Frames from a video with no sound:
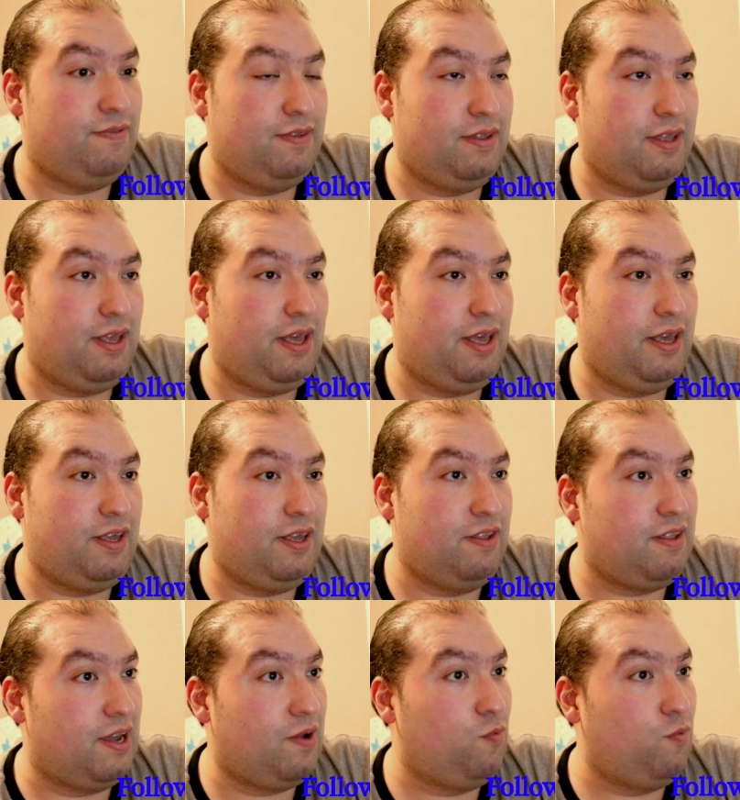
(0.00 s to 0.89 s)
You
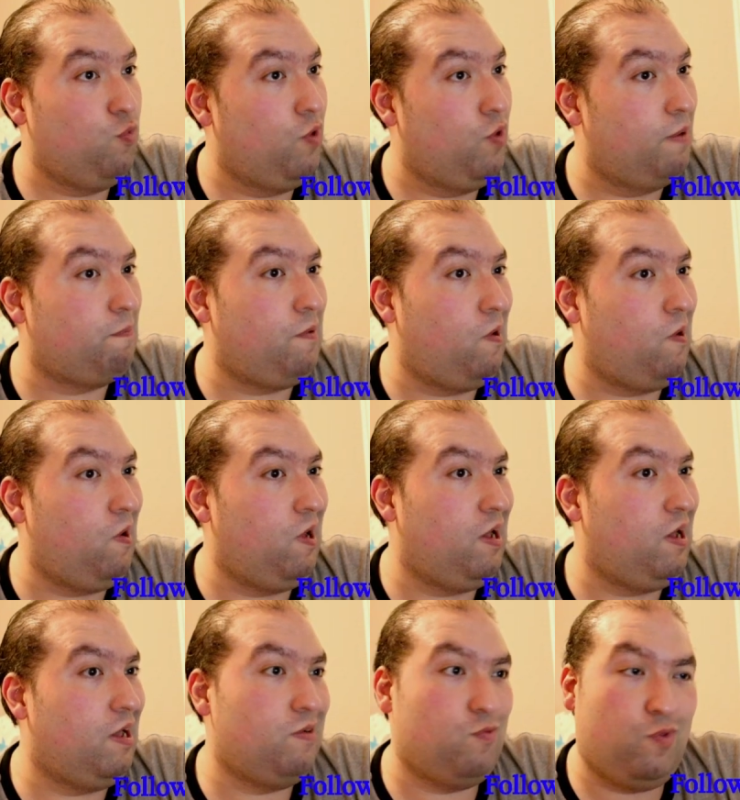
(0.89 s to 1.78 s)
take one
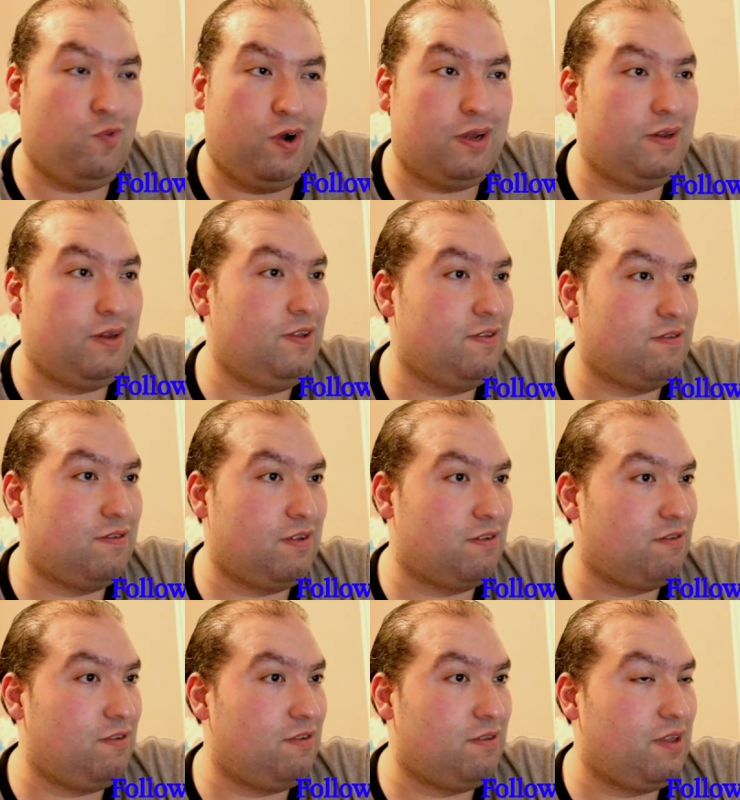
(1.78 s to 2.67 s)
pawn, one is just
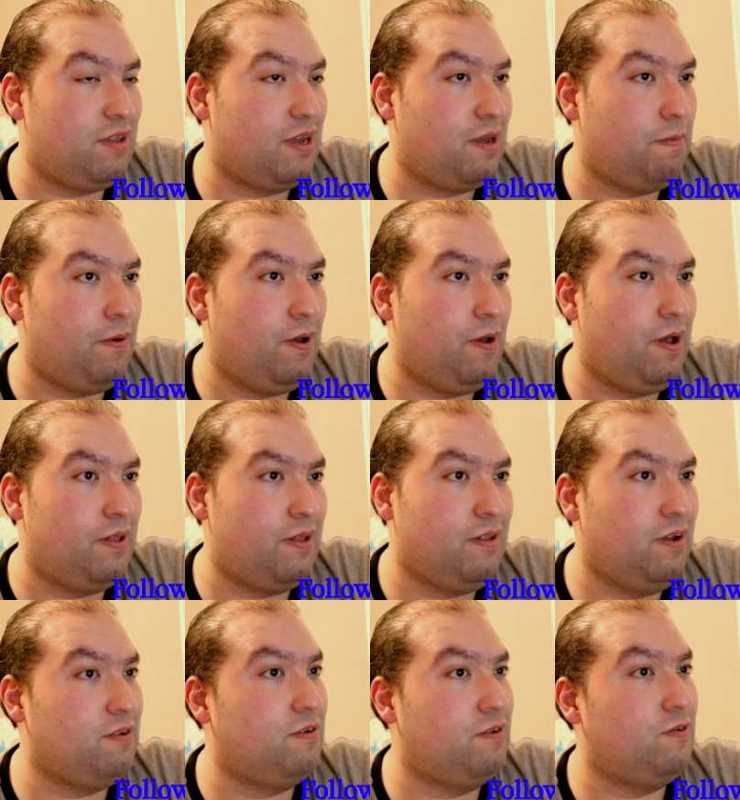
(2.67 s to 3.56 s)
to take a pawn. The
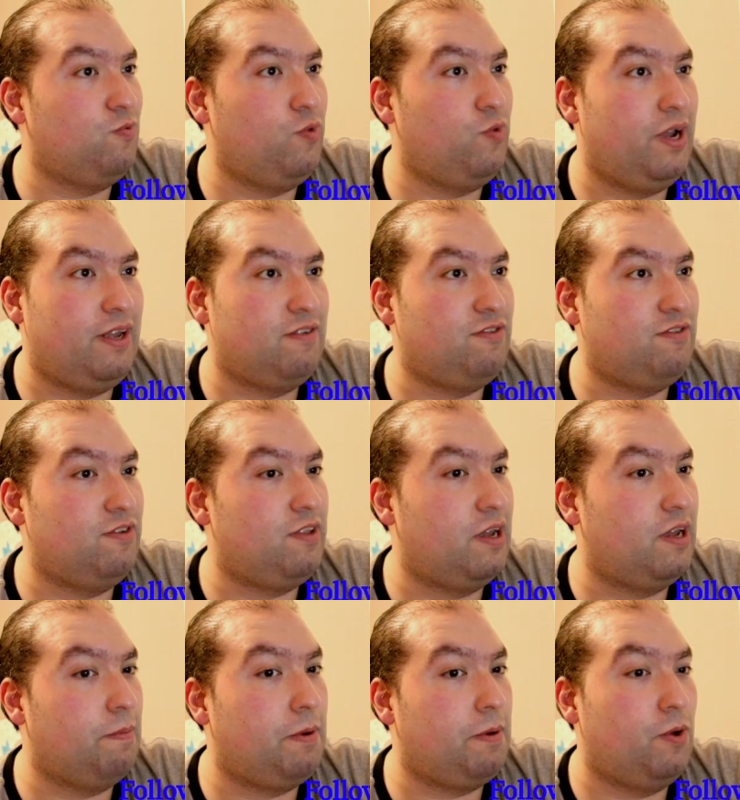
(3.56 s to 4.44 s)
other ways you take a
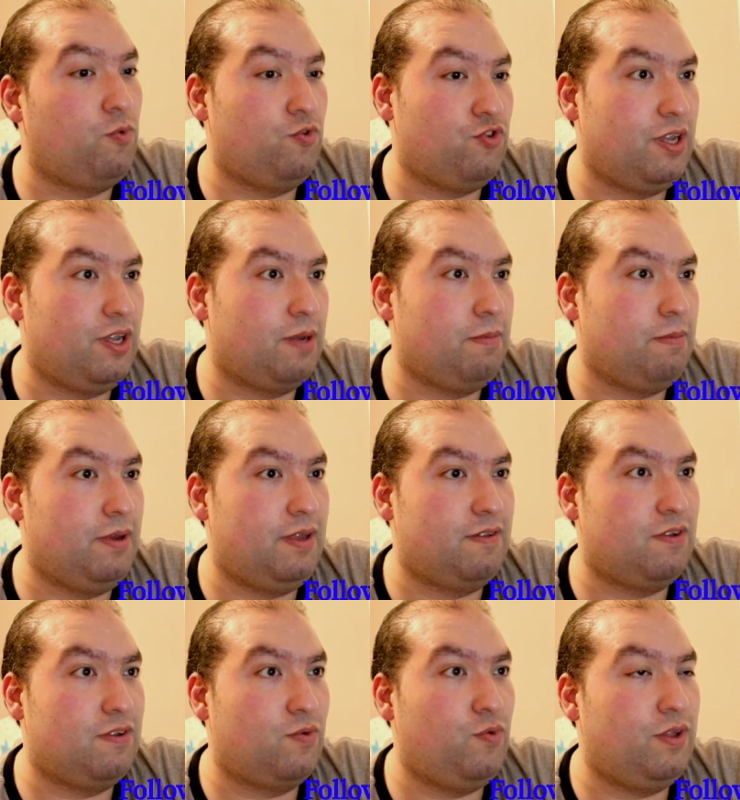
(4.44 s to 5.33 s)
pawn with checkmate. So
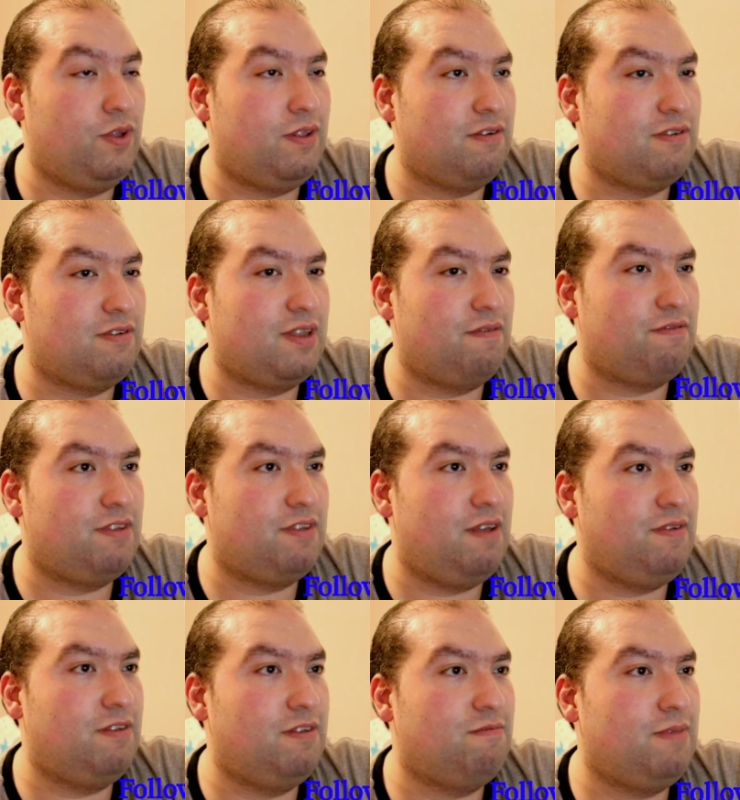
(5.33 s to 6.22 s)
queen takes f7
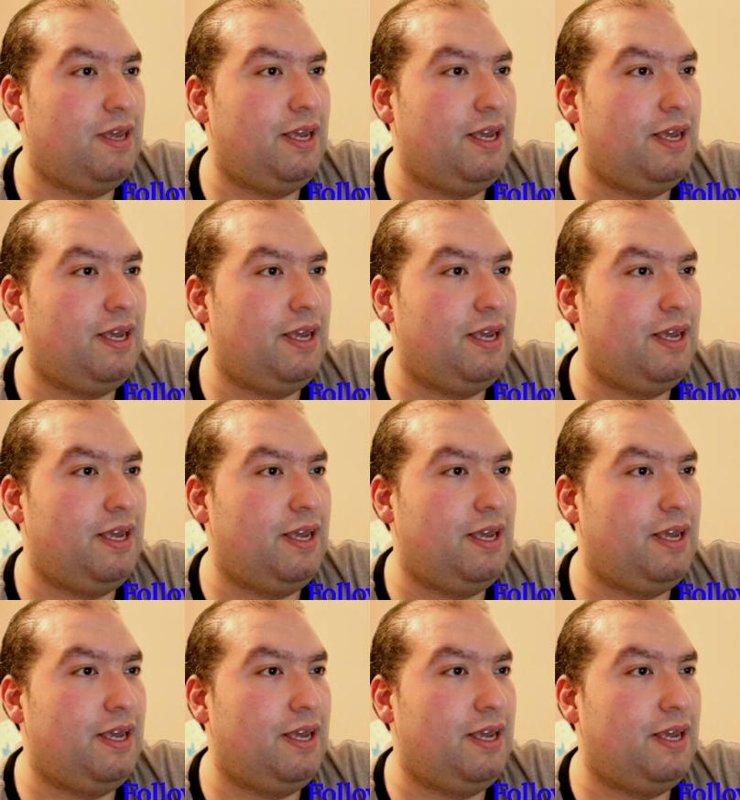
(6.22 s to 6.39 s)
is mate.